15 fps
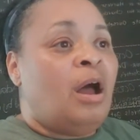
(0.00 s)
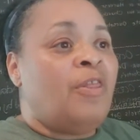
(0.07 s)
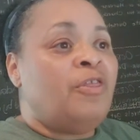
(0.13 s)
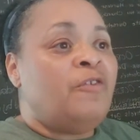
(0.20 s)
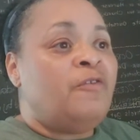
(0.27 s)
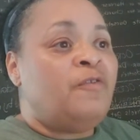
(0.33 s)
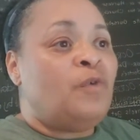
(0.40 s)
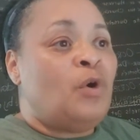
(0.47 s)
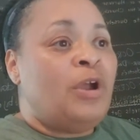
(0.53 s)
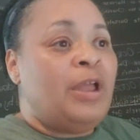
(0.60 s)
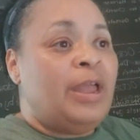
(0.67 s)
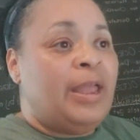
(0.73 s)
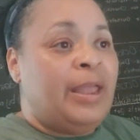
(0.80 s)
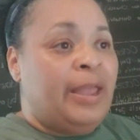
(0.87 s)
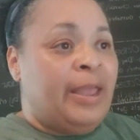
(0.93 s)
on the
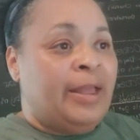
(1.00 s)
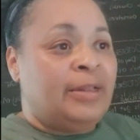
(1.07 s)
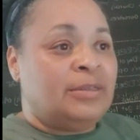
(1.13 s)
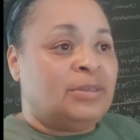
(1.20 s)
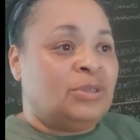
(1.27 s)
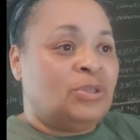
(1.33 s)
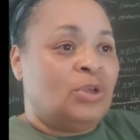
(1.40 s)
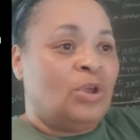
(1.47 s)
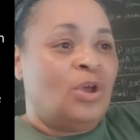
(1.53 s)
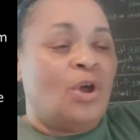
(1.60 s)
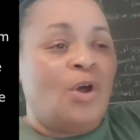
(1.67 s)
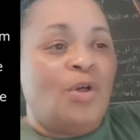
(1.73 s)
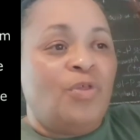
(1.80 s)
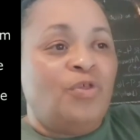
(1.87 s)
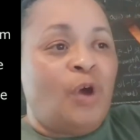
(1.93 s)
foreheads
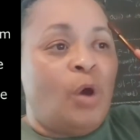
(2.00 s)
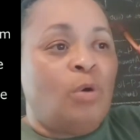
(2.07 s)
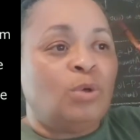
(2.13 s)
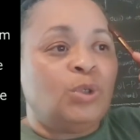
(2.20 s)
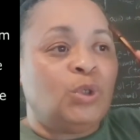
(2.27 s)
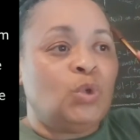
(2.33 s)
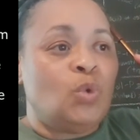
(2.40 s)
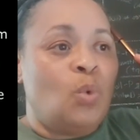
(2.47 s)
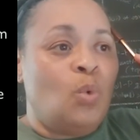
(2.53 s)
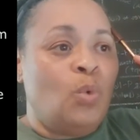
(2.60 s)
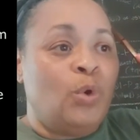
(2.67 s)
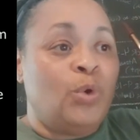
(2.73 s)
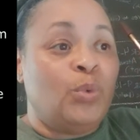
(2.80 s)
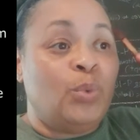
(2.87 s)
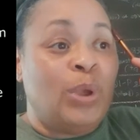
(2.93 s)
those
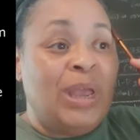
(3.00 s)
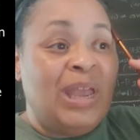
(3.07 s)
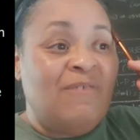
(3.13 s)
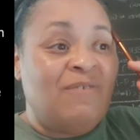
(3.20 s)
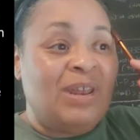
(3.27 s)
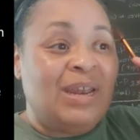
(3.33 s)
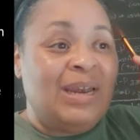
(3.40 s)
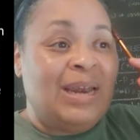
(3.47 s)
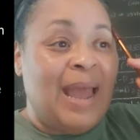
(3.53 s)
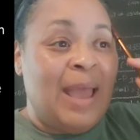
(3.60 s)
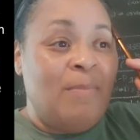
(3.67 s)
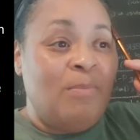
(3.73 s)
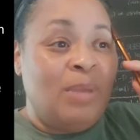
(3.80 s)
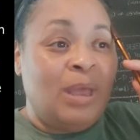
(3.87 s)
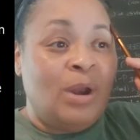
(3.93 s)
who grieve and
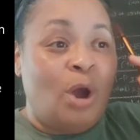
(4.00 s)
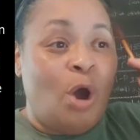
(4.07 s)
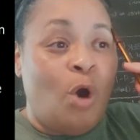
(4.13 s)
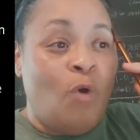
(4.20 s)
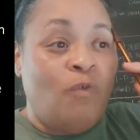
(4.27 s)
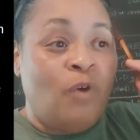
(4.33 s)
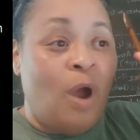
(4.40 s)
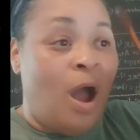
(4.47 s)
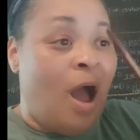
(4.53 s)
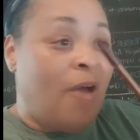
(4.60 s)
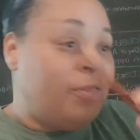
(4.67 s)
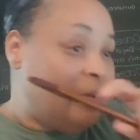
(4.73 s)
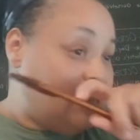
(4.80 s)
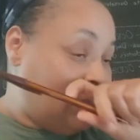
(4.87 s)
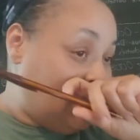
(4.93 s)
lament over
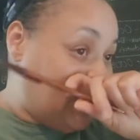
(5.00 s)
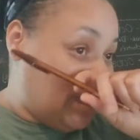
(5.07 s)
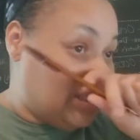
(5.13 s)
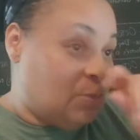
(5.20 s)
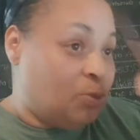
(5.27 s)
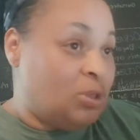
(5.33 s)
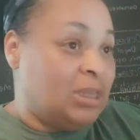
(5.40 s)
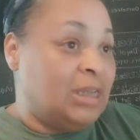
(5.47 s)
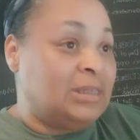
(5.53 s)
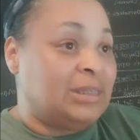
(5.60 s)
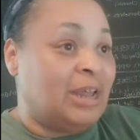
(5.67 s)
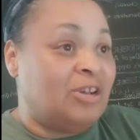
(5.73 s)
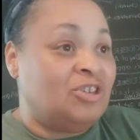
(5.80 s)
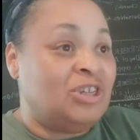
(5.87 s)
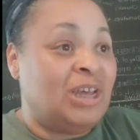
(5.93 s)
all the detestable
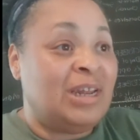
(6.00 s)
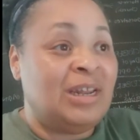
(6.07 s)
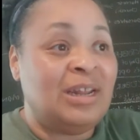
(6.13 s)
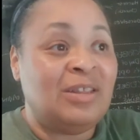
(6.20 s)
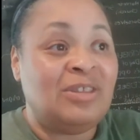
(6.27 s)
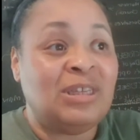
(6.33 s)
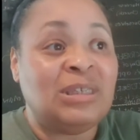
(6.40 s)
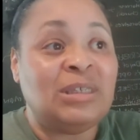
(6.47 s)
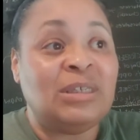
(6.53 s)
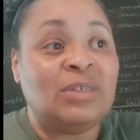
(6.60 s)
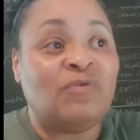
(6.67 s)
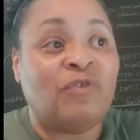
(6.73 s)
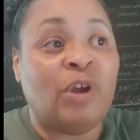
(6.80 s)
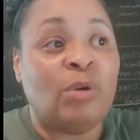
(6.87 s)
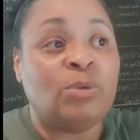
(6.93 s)
things that are done in it. This
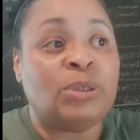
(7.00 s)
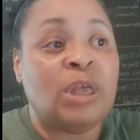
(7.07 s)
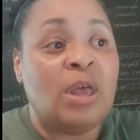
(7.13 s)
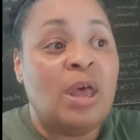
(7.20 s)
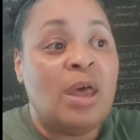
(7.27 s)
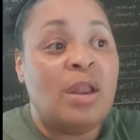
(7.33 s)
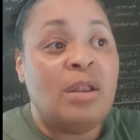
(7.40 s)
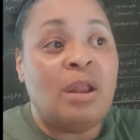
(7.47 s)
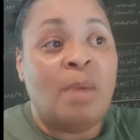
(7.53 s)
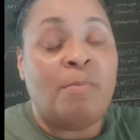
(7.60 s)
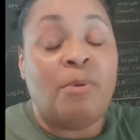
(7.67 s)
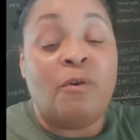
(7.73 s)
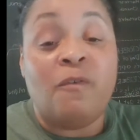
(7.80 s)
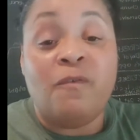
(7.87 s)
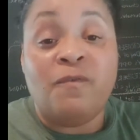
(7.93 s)
is verse
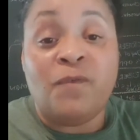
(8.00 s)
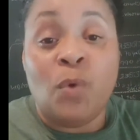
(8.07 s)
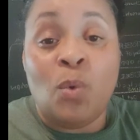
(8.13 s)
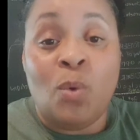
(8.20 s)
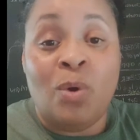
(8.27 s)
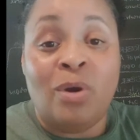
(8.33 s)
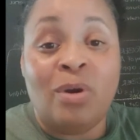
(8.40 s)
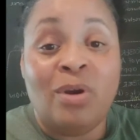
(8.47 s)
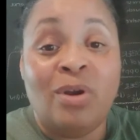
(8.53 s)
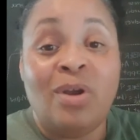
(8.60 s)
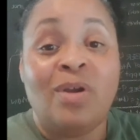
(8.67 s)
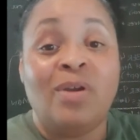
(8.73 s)
number four.